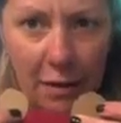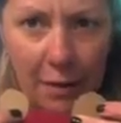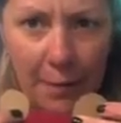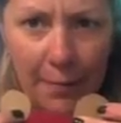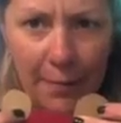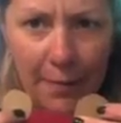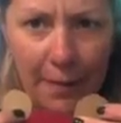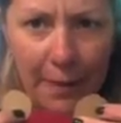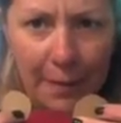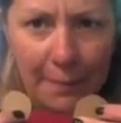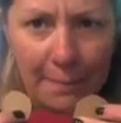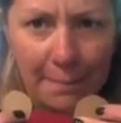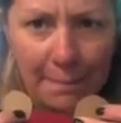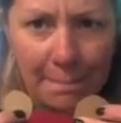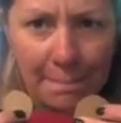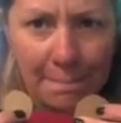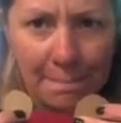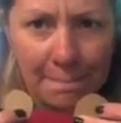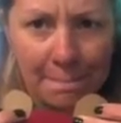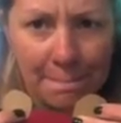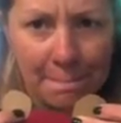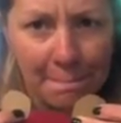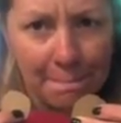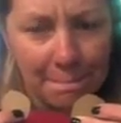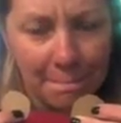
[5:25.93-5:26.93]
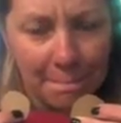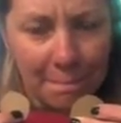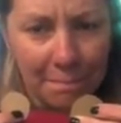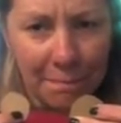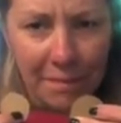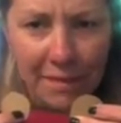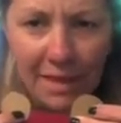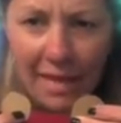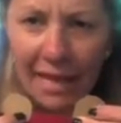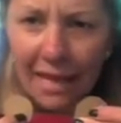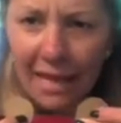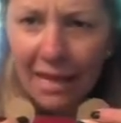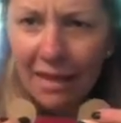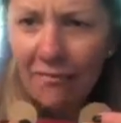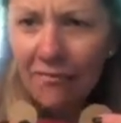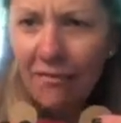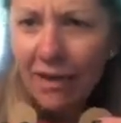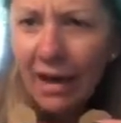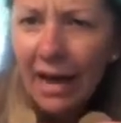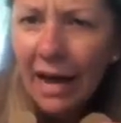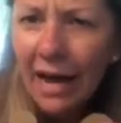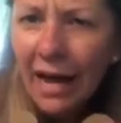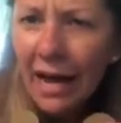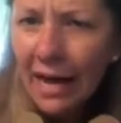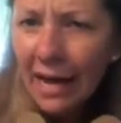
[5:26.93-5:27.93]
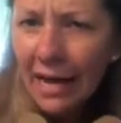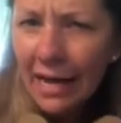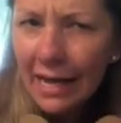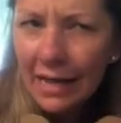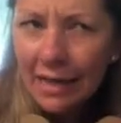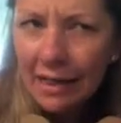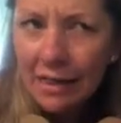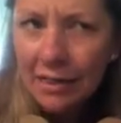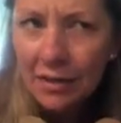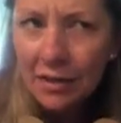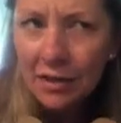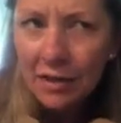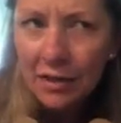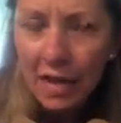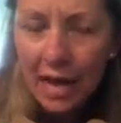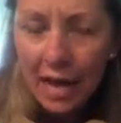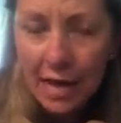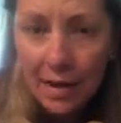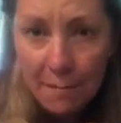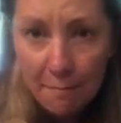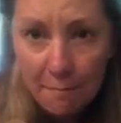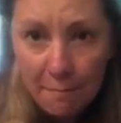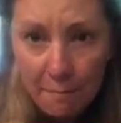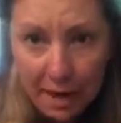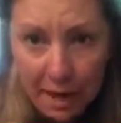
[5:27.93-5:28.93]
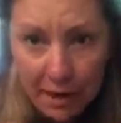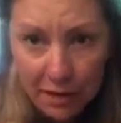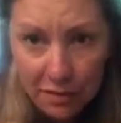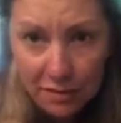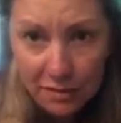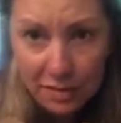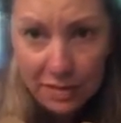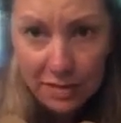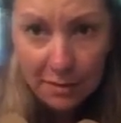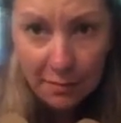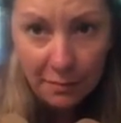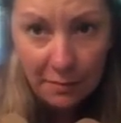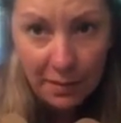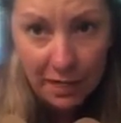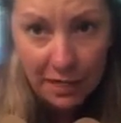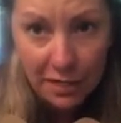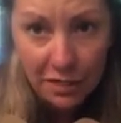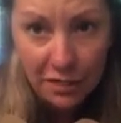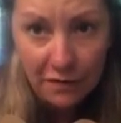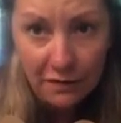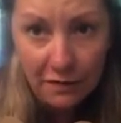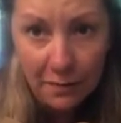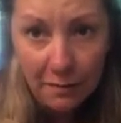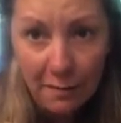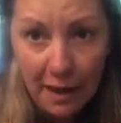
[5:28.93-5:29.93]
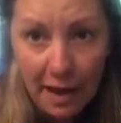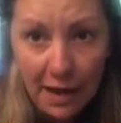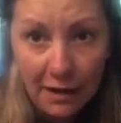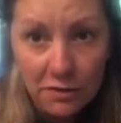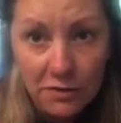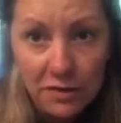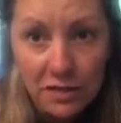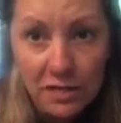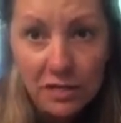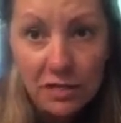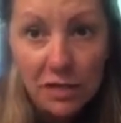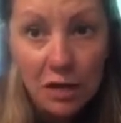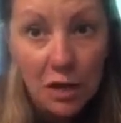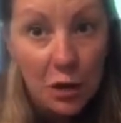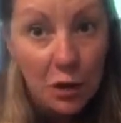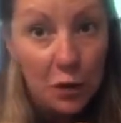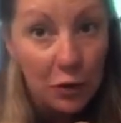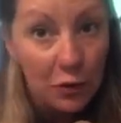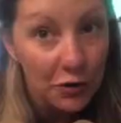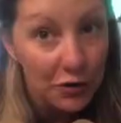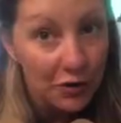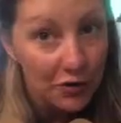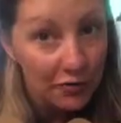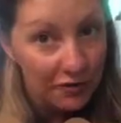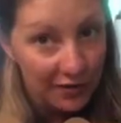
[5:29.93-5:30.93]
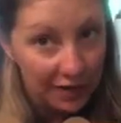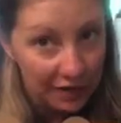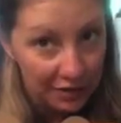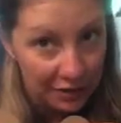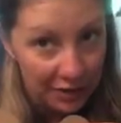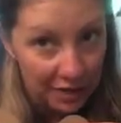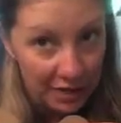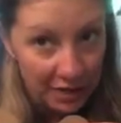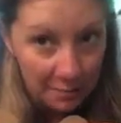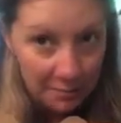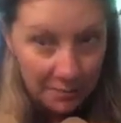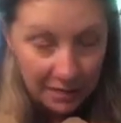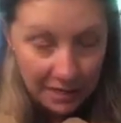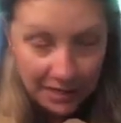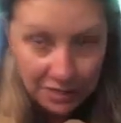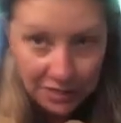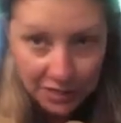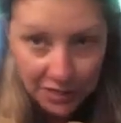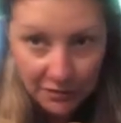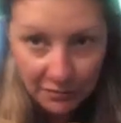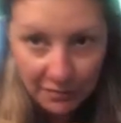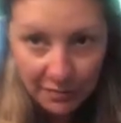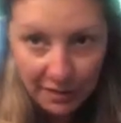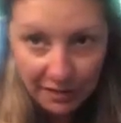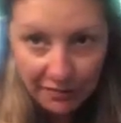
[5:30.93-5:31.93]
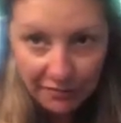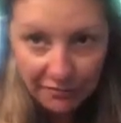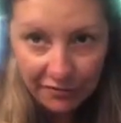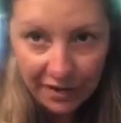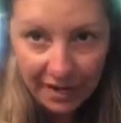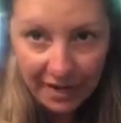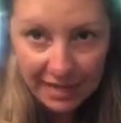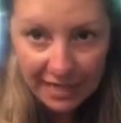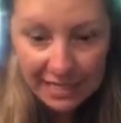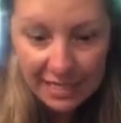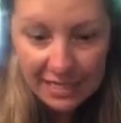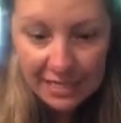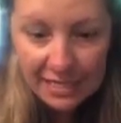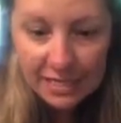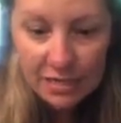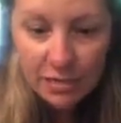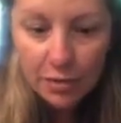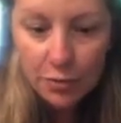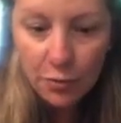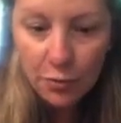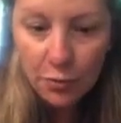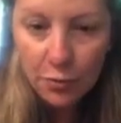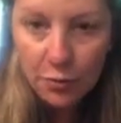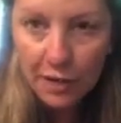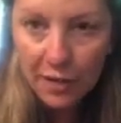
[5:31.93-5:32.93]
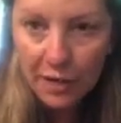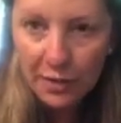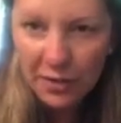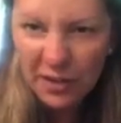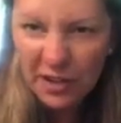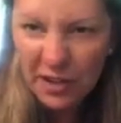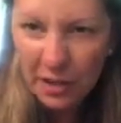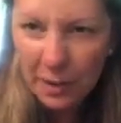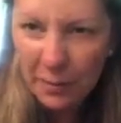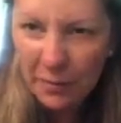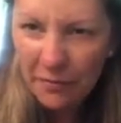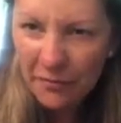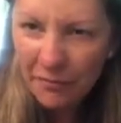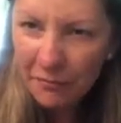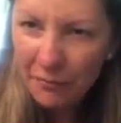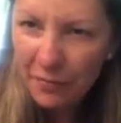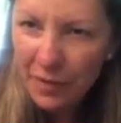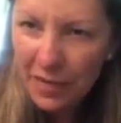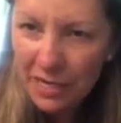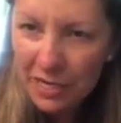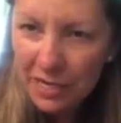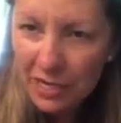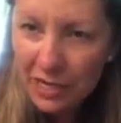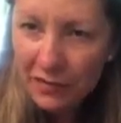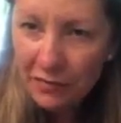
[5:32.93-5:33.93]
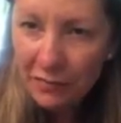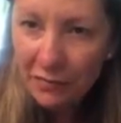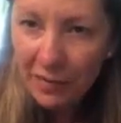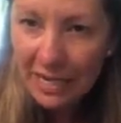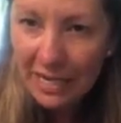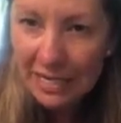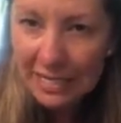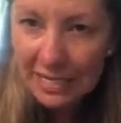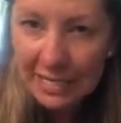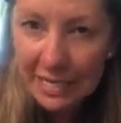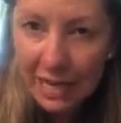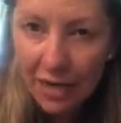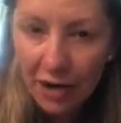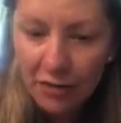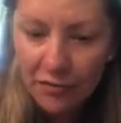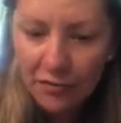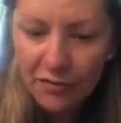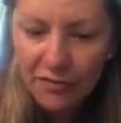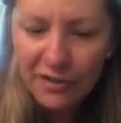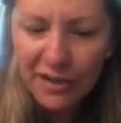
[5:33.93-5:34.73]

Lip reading: But if I look at a mouse, a picture of a mouse, or if I look at a picture of my friends, or I look at a picture of myself,